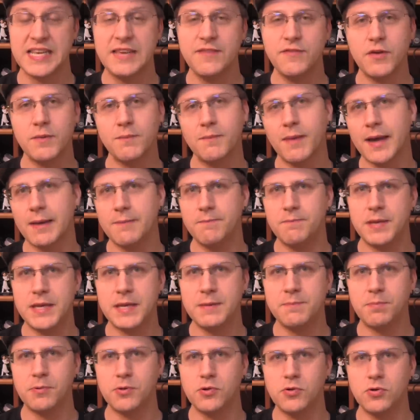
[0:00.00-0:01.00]
even by
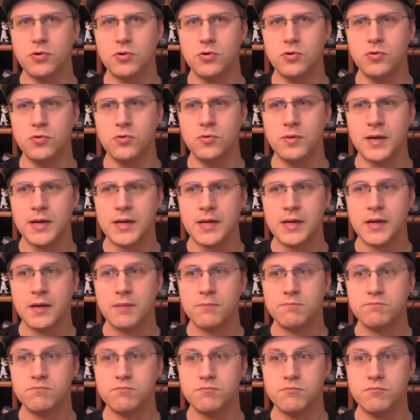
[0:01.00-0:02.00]
people who
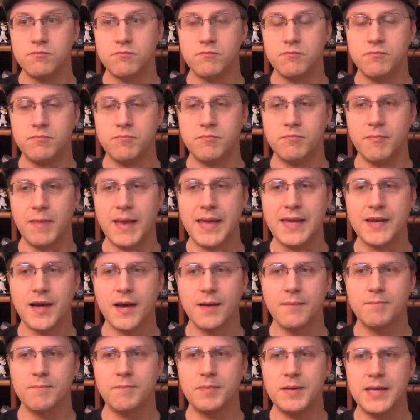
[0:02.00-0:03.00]
may
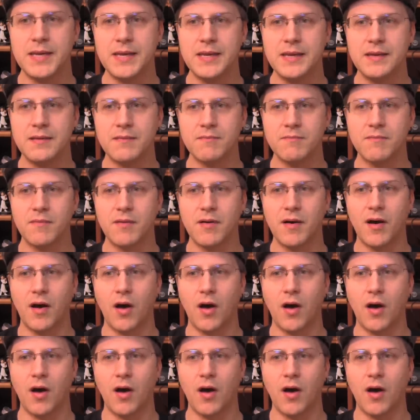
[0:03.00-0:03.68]
not be